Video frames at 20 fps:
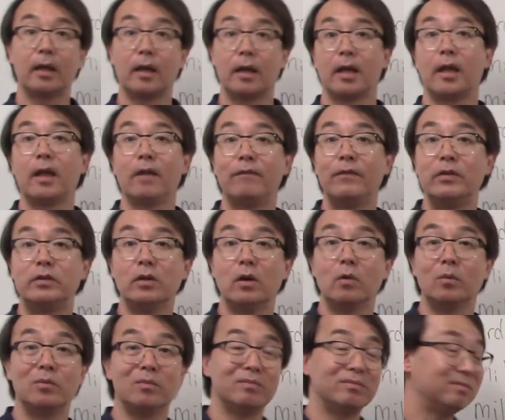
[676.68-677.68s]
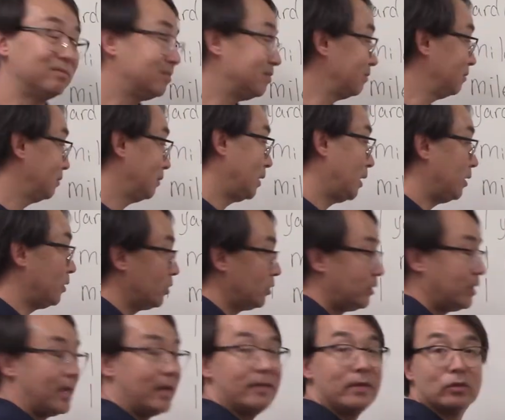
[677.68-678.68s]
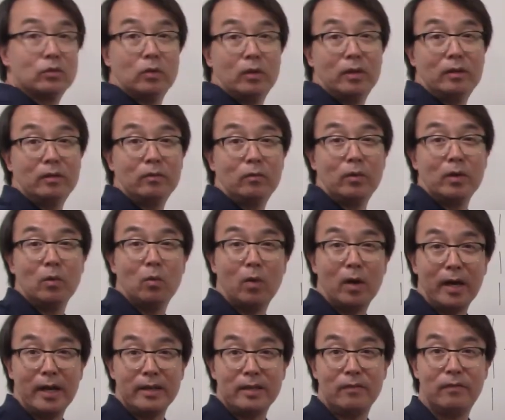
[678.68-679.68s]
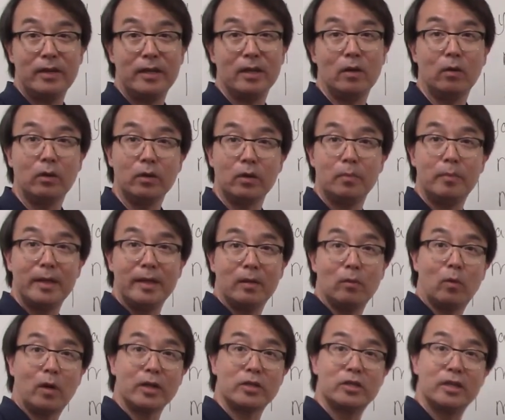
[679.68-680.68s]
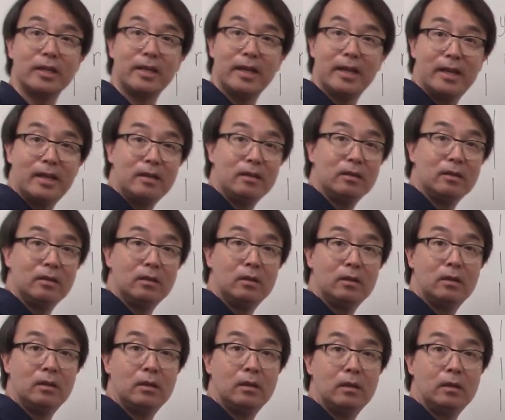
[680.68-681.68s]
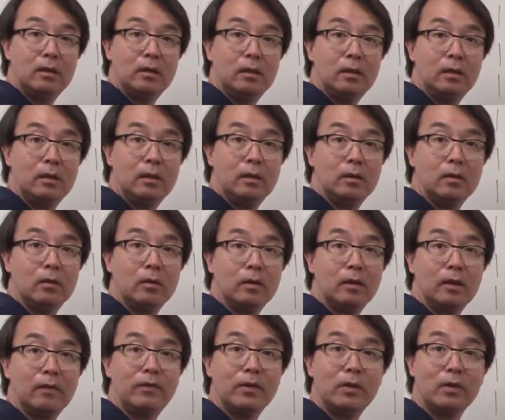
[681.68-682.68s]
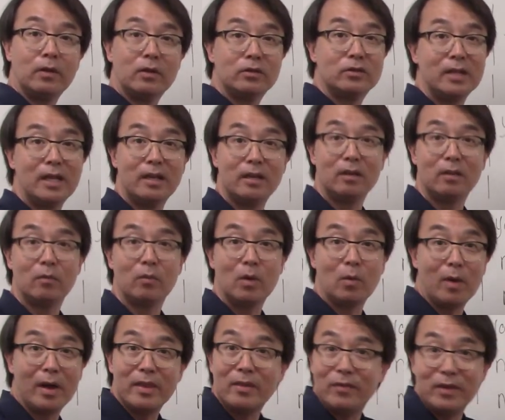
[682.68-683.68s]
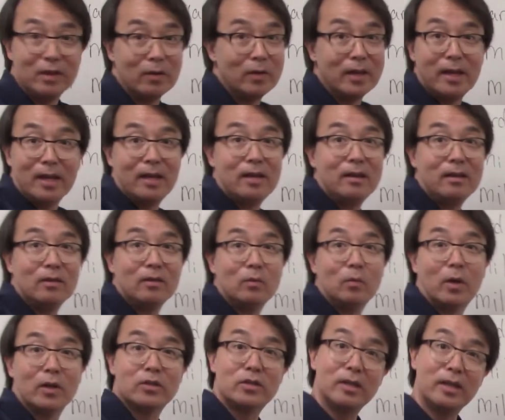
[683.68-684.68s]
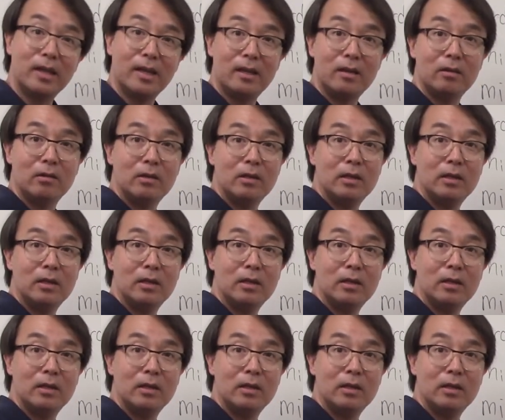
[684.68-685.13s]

If you don't understand this one, rewind the video a little bit, watch it again. If you don't understand it, rewind the video again, watch it again.